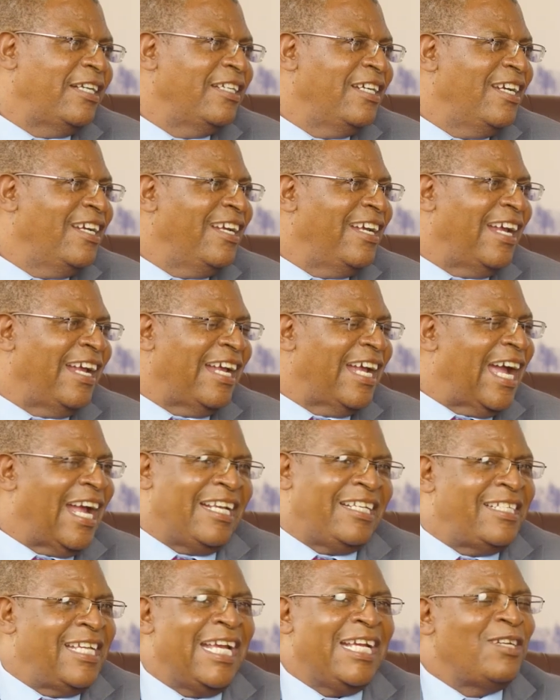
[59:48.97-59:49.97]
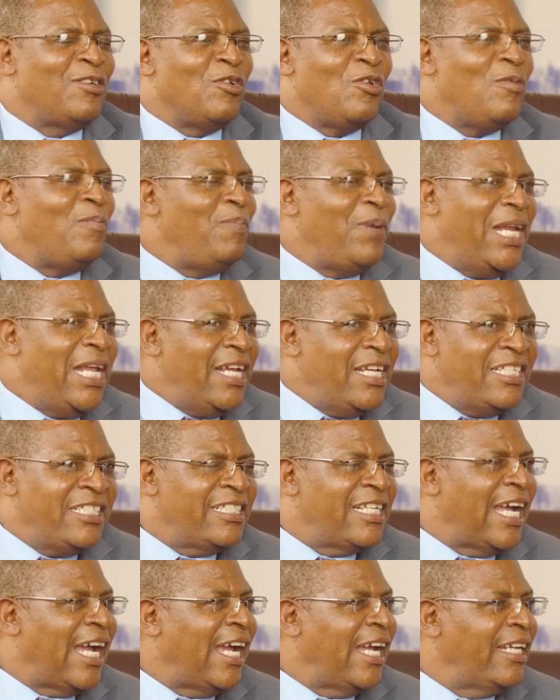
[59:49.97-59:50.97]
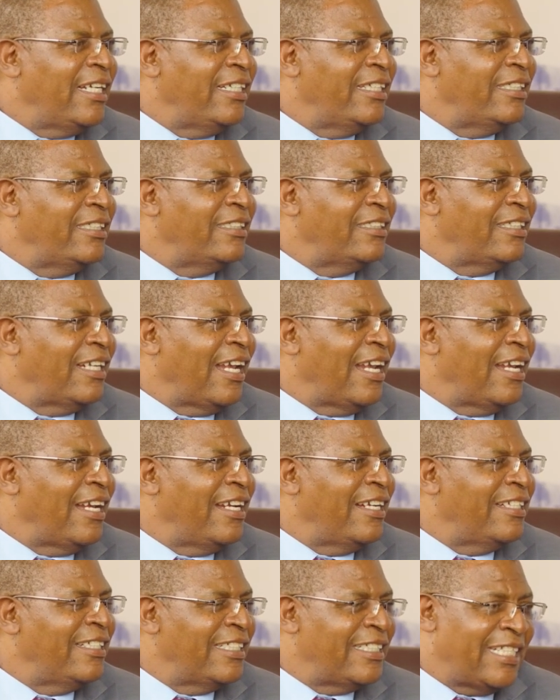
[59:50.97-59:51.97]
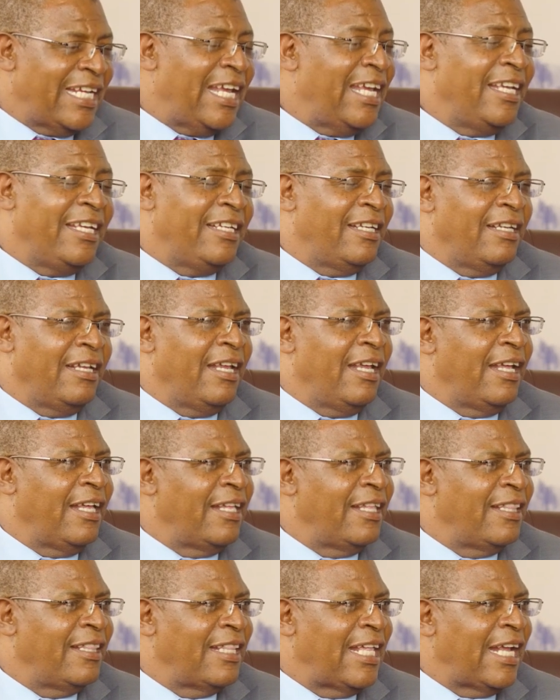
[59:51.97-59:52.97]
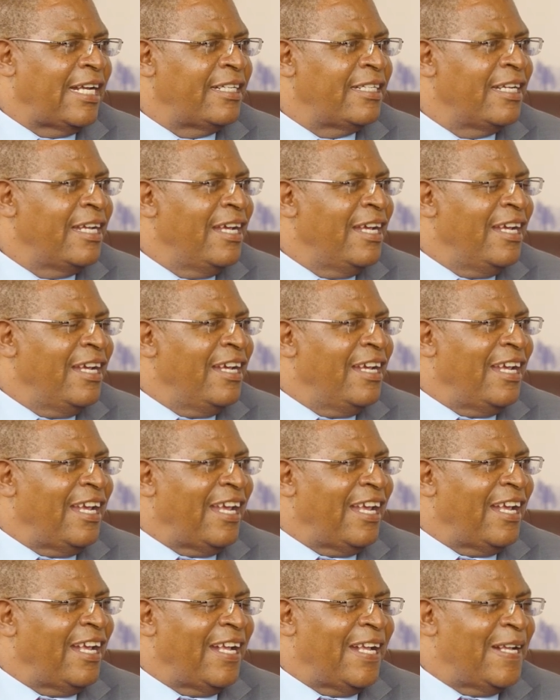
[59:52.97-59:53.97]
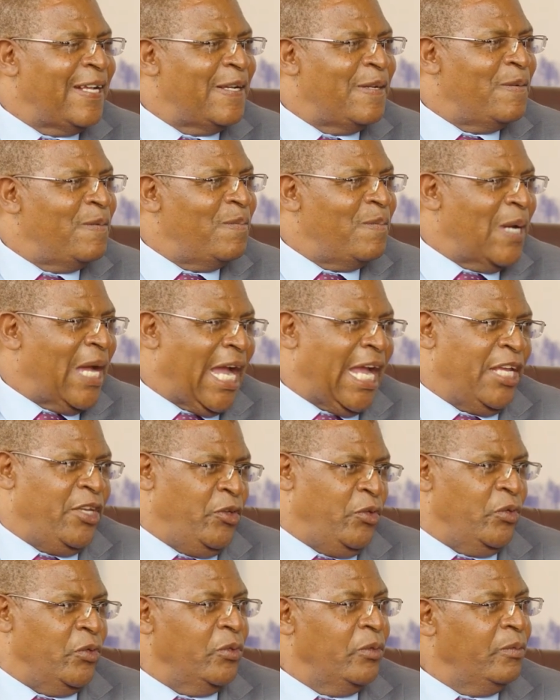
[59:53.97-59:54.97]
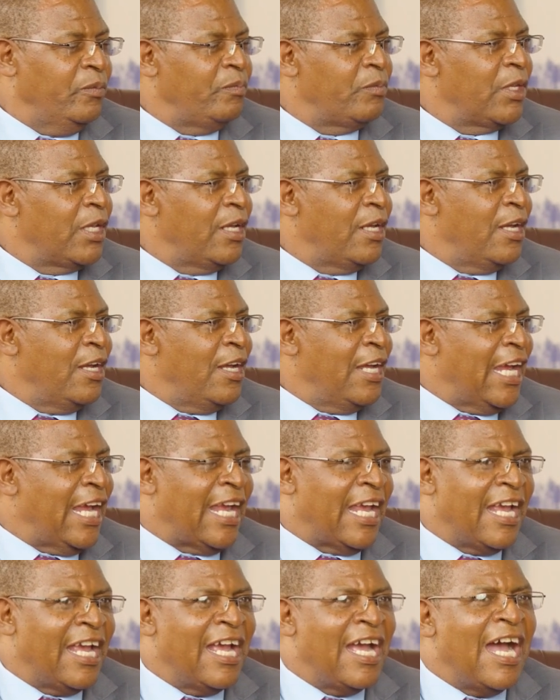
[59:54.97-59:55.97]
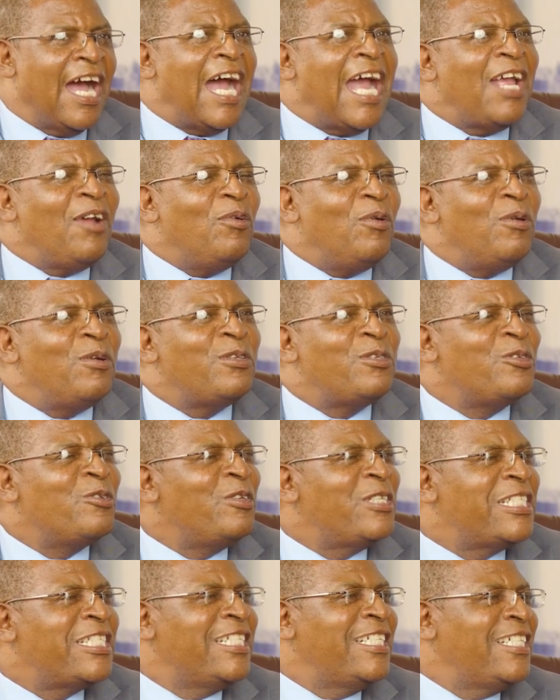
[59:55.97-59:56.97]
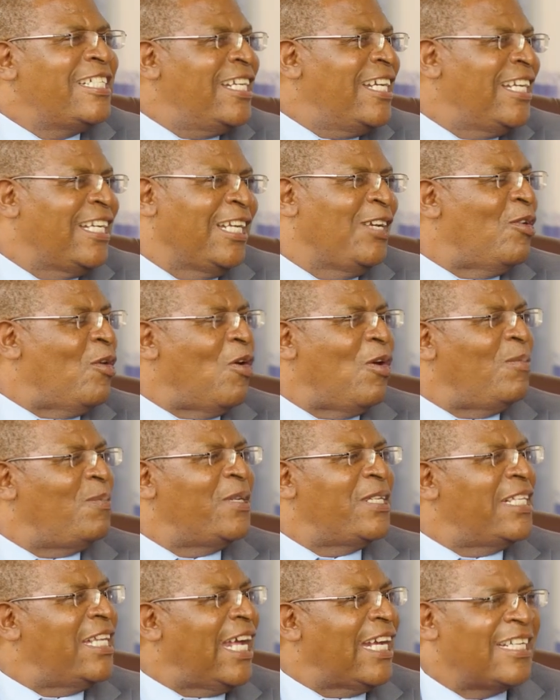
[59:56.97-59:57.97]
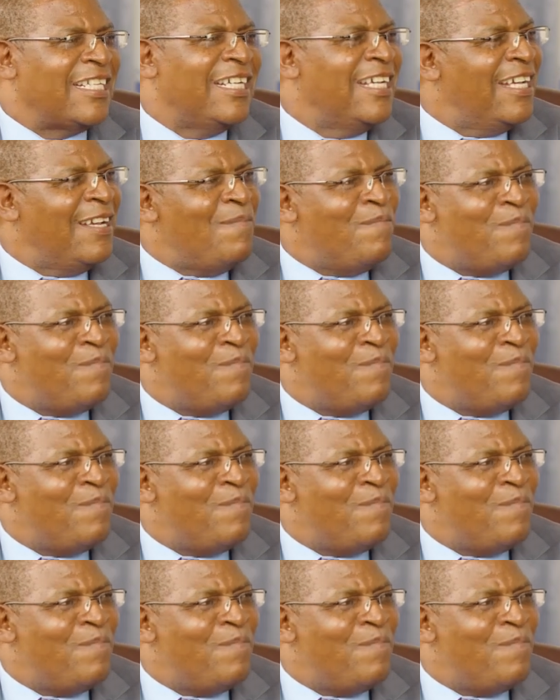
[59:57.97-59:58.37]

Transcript: Right. I take no pleasure in saying that I knew. I also secretly hoped that